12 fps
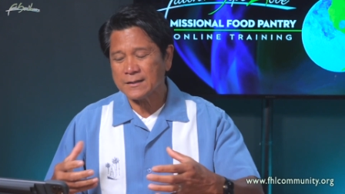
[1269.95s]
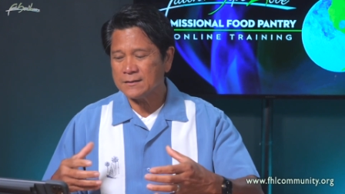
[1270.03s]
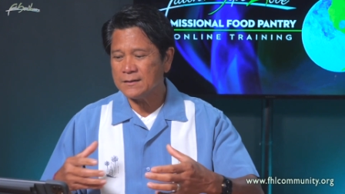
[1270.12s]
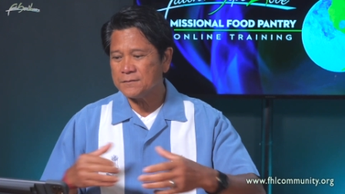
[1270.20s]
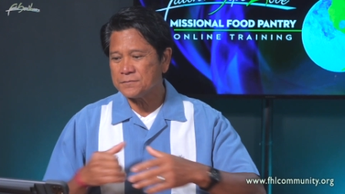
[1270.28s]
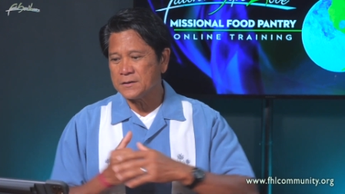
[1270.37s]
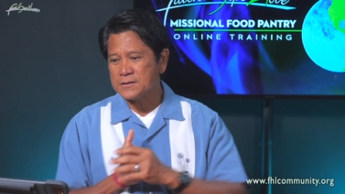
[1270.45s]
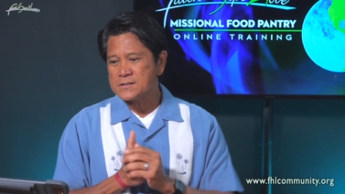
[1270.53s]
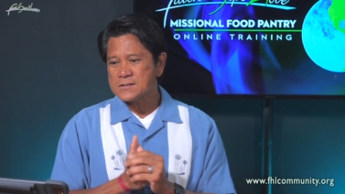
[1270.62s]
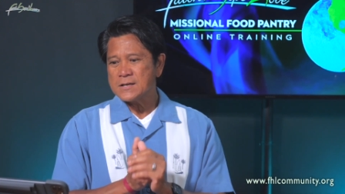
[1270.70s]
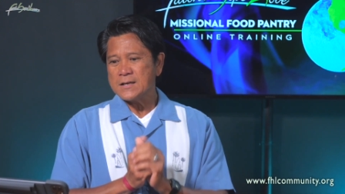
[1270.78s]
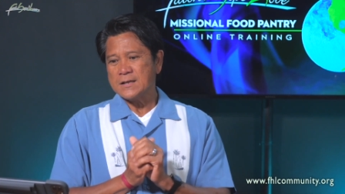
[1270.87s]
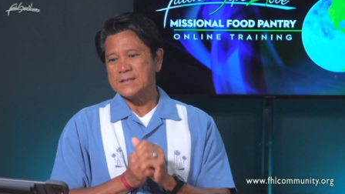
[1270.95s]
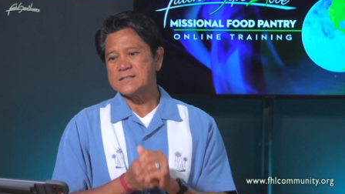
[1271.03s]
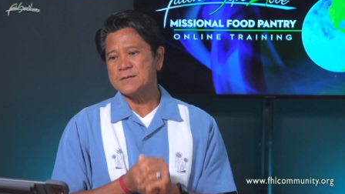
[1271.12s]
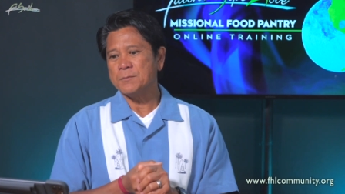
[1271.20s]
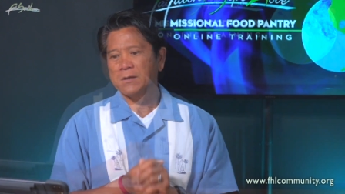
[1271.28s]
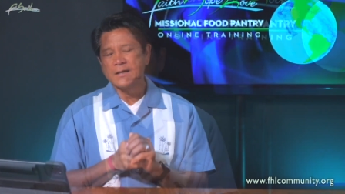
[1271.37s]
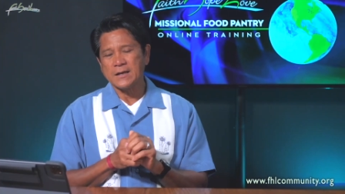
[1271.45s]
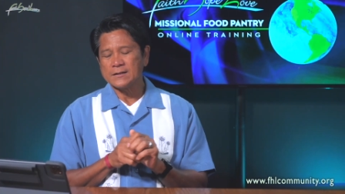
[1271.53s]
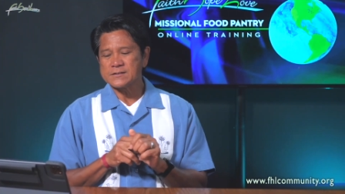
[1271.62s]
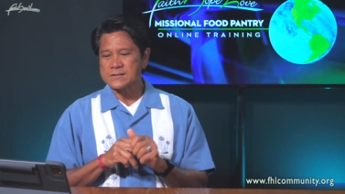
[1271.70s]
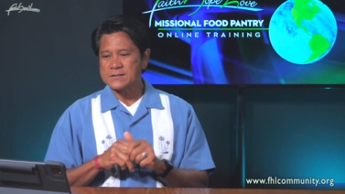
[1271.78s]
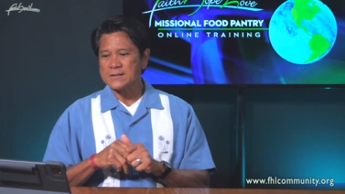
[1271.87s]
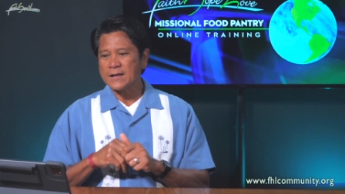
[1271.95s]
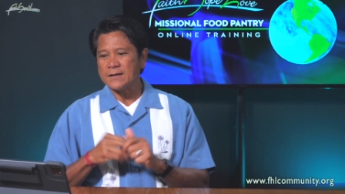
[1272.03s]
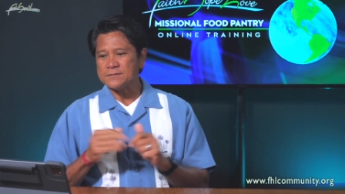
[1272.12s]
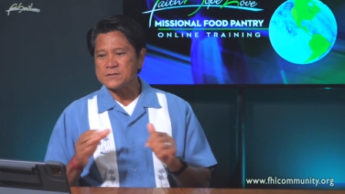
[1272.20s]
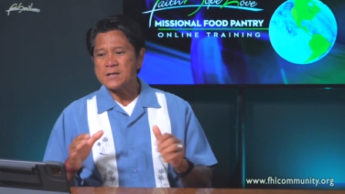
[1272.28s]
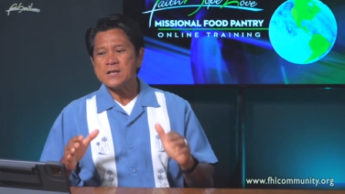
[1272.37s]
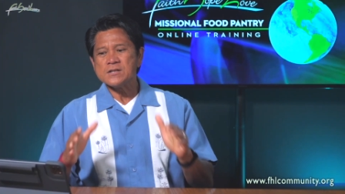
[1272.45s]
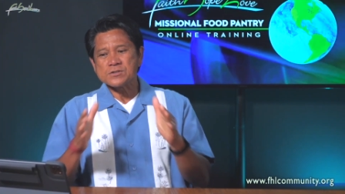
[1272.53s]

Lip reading: a difference in somebody else's lives.